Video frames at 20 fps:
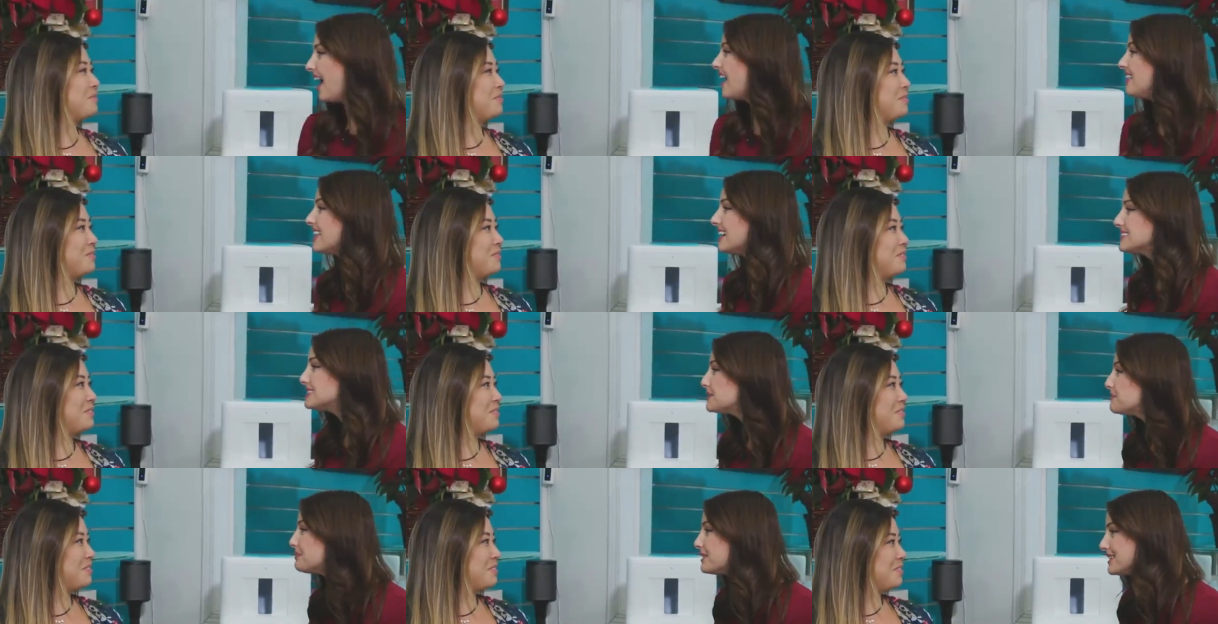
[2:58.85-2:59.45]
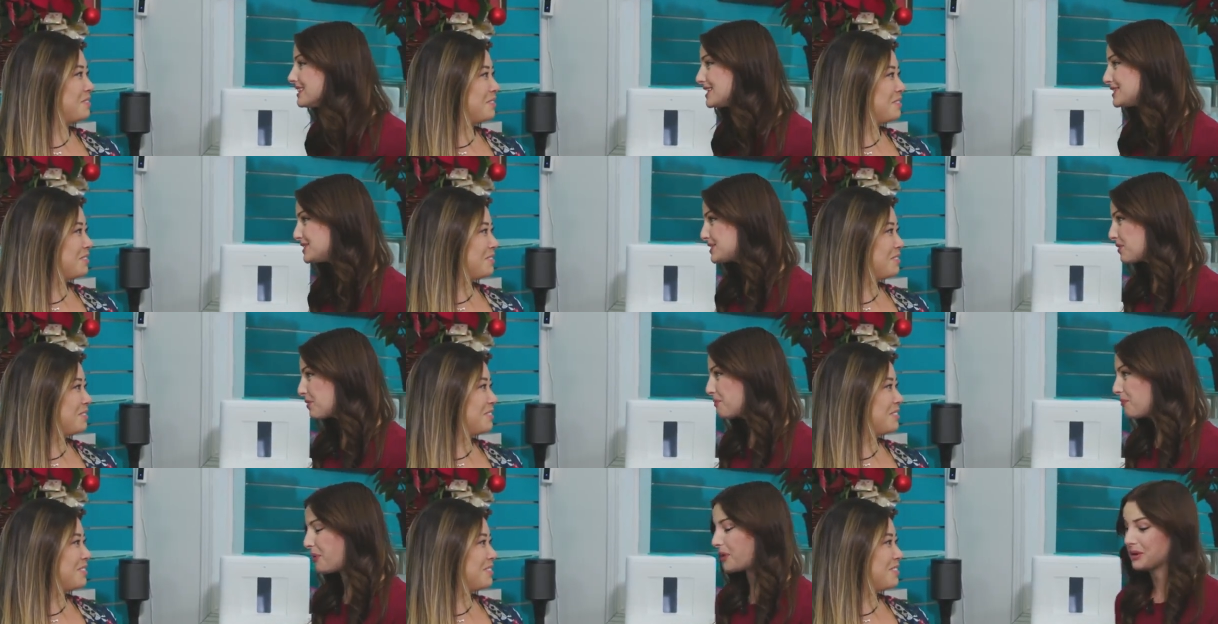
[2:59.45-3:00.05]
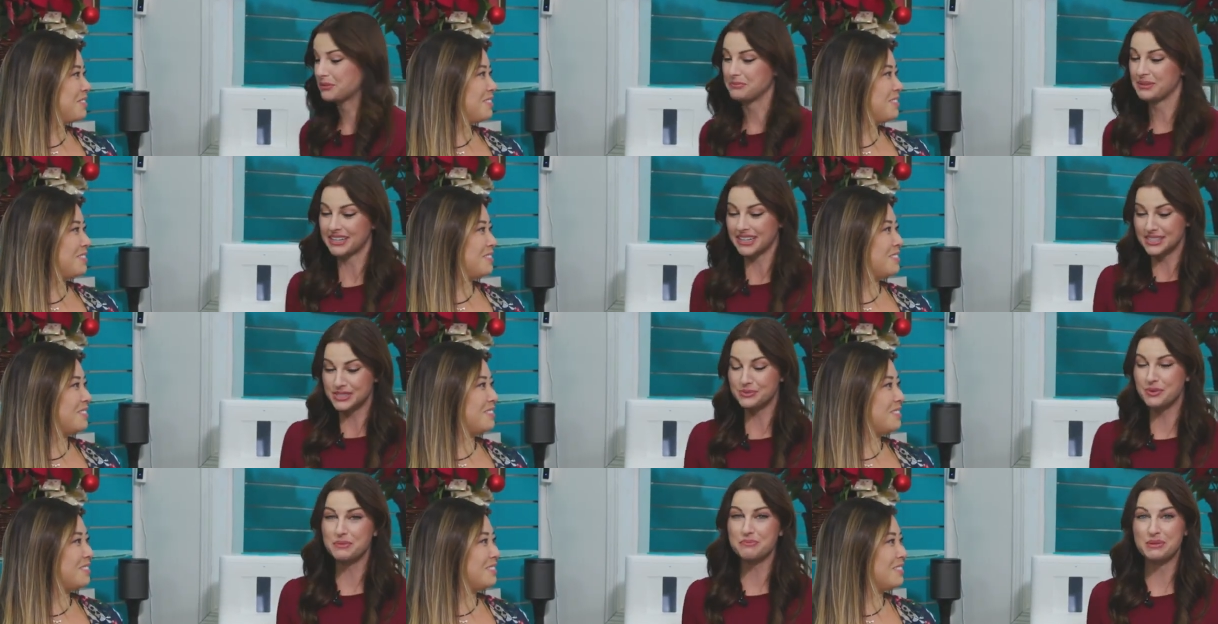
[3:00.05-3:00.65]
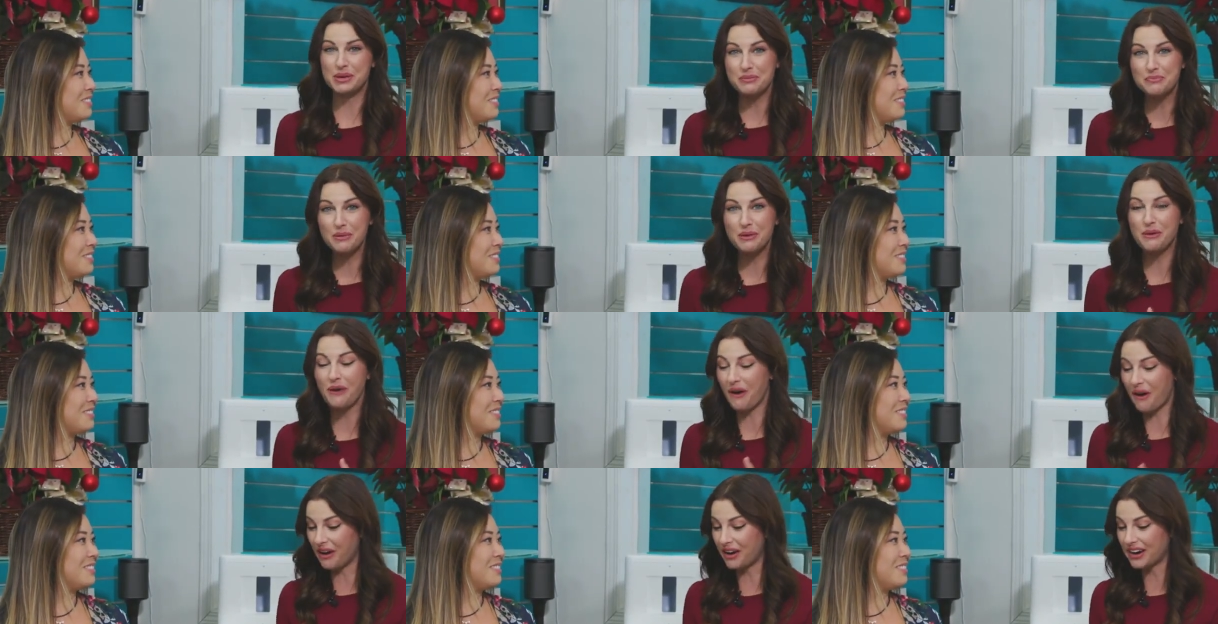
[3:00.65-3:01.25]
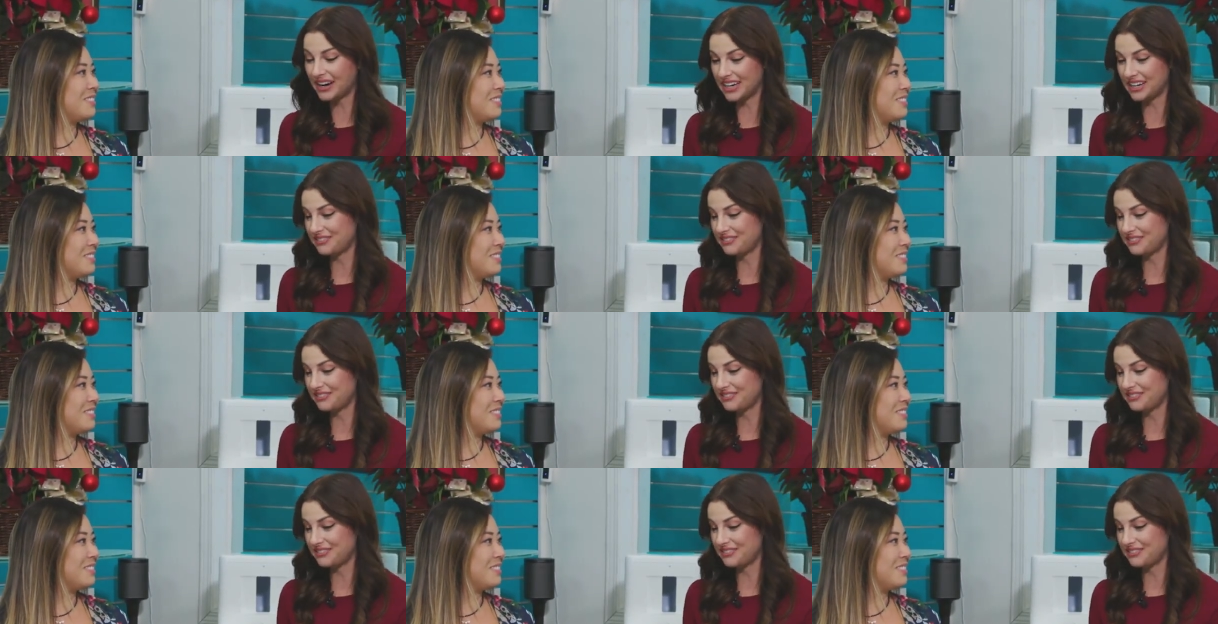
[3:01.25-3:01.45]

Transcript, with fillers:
Speaker 1: And that's something that's so important, because when people are